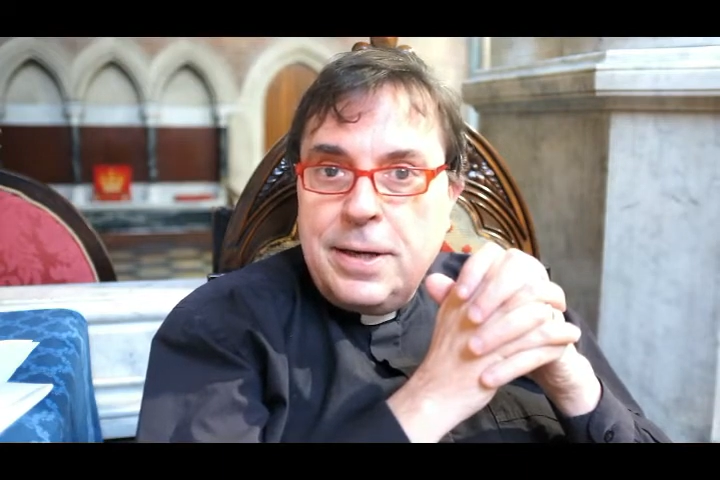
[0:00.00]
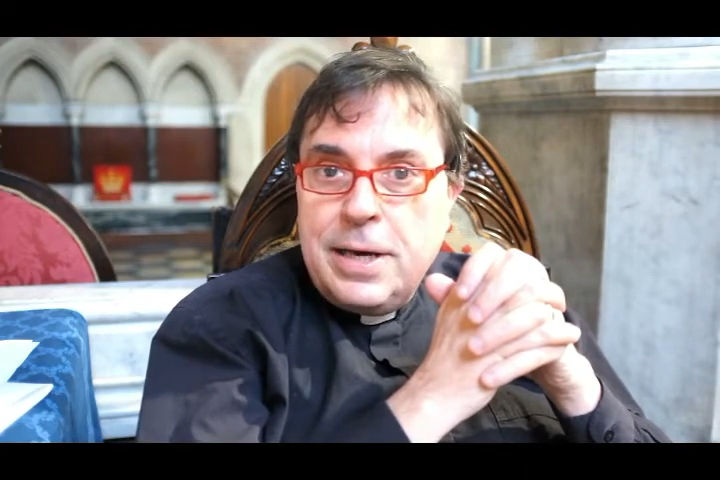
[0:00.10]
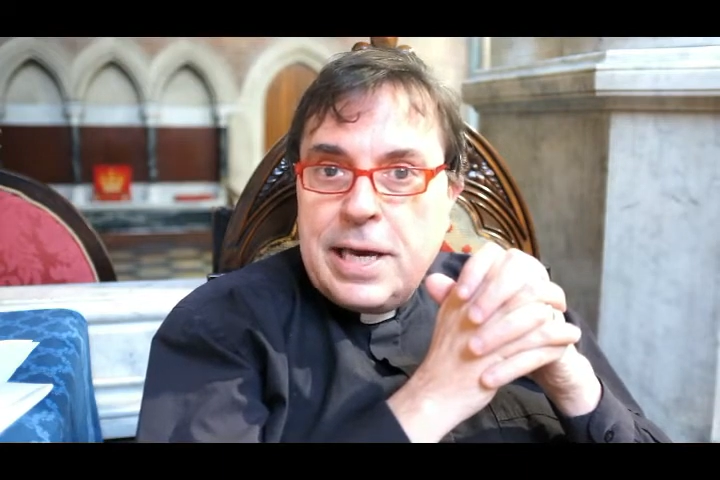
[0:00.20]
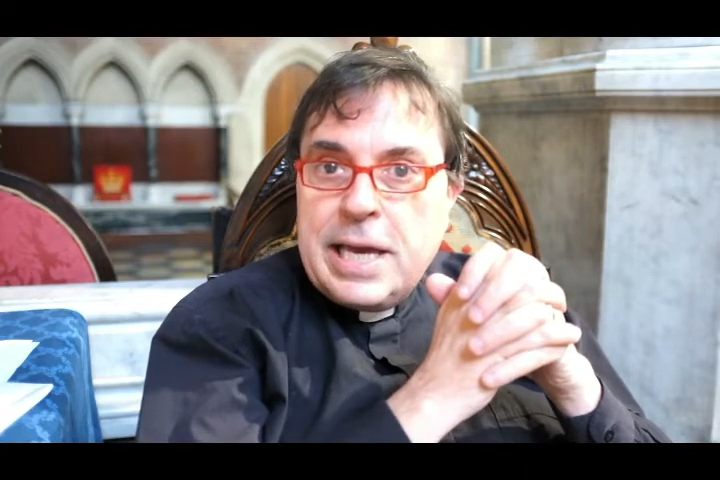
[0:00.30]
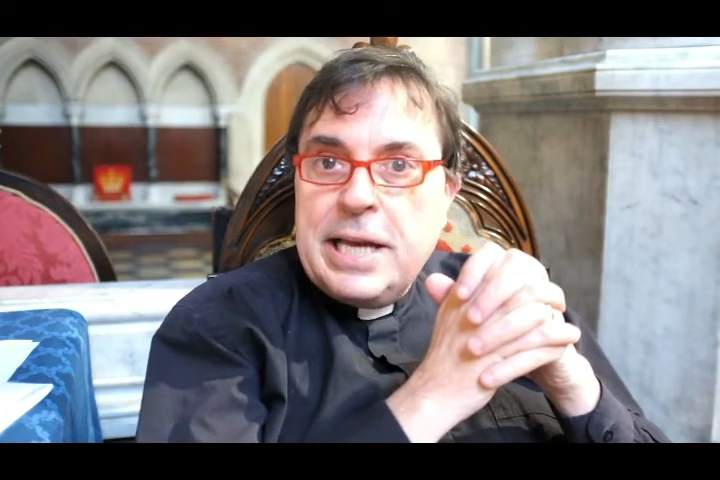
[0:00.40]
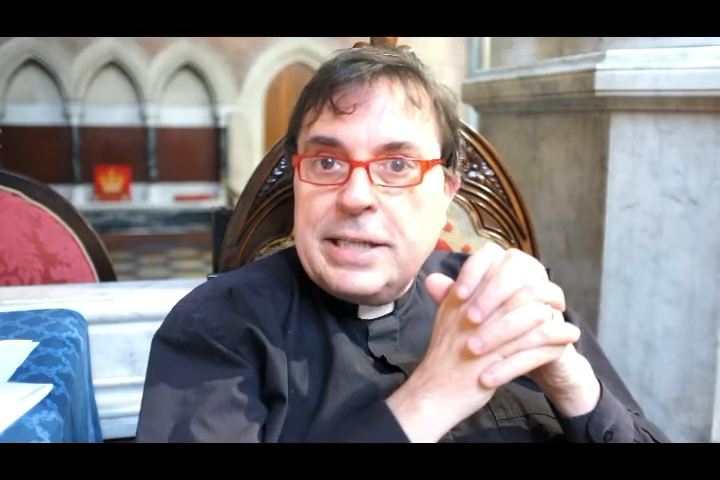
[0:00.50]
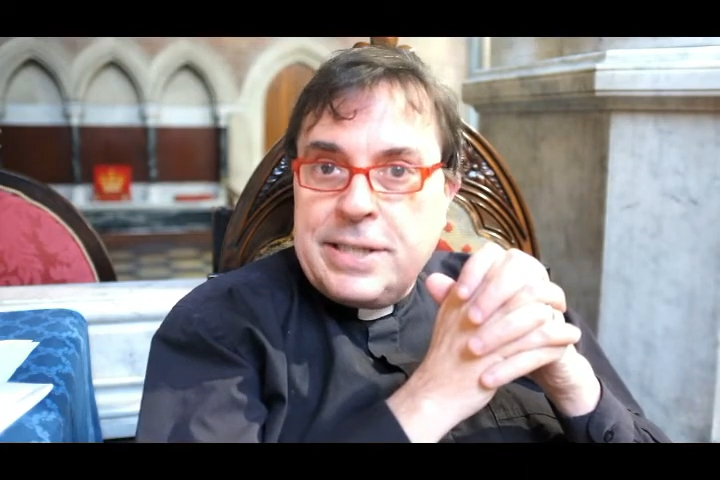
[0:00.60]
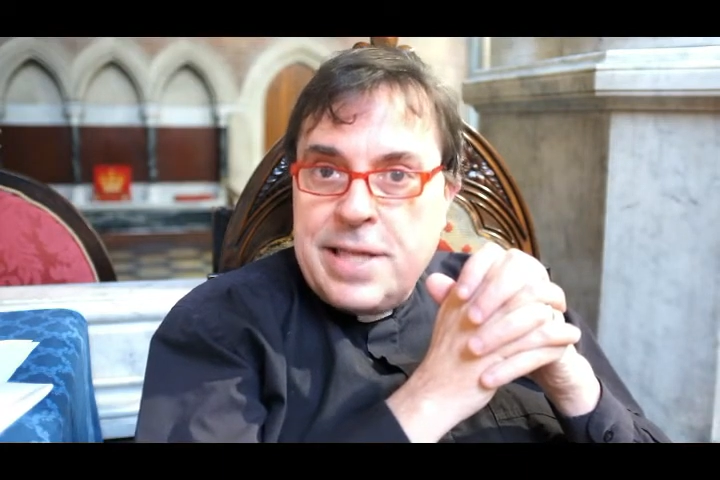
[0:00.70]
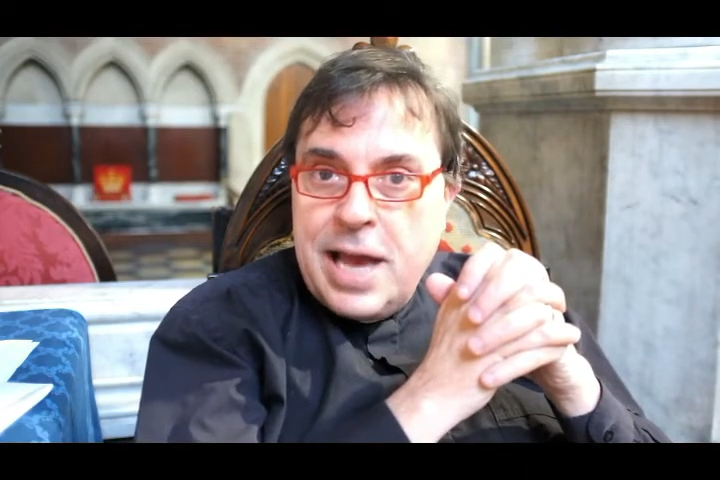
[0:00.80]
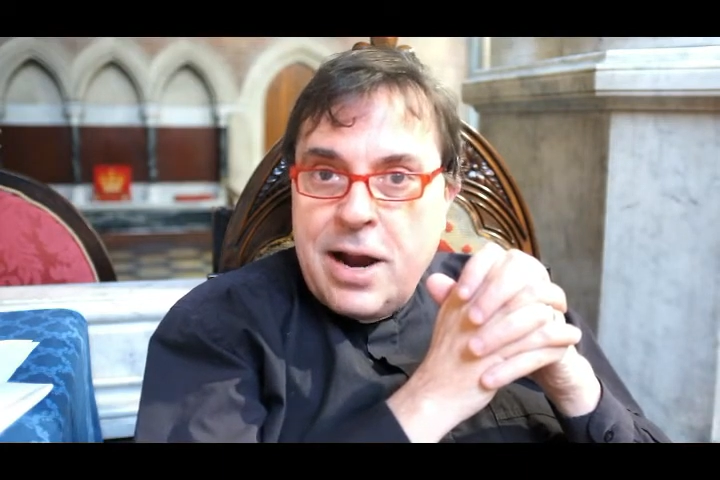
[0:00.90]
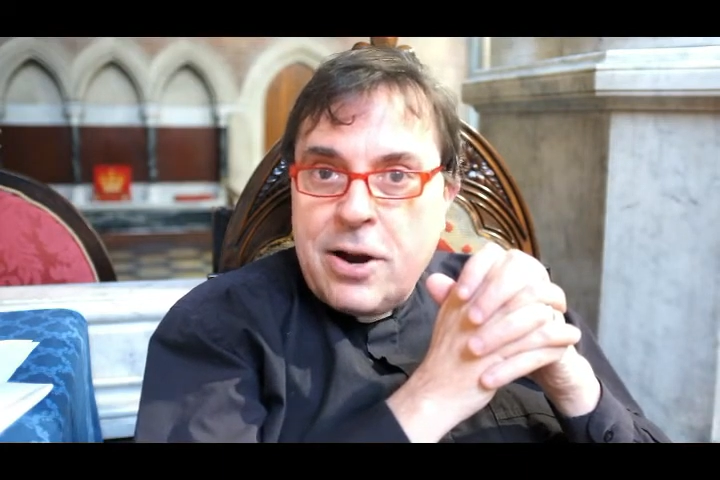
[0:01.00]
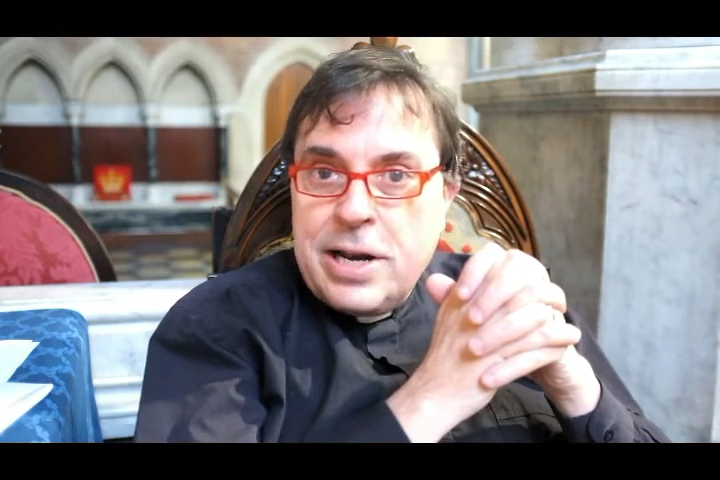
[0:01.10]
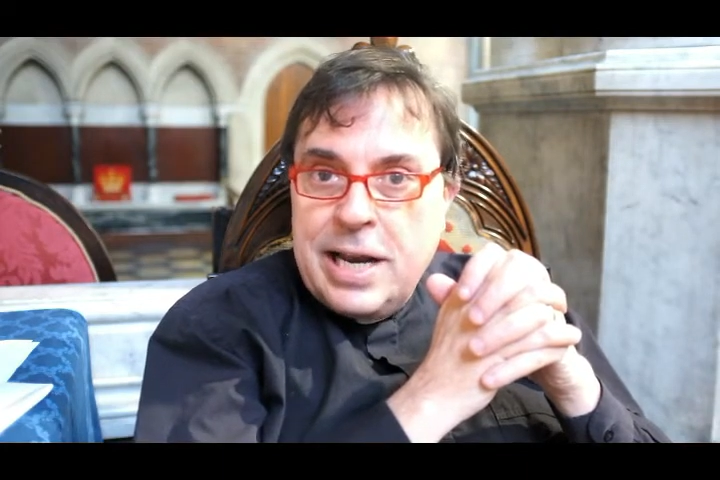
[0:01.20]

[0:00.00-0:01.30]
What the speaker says: He is there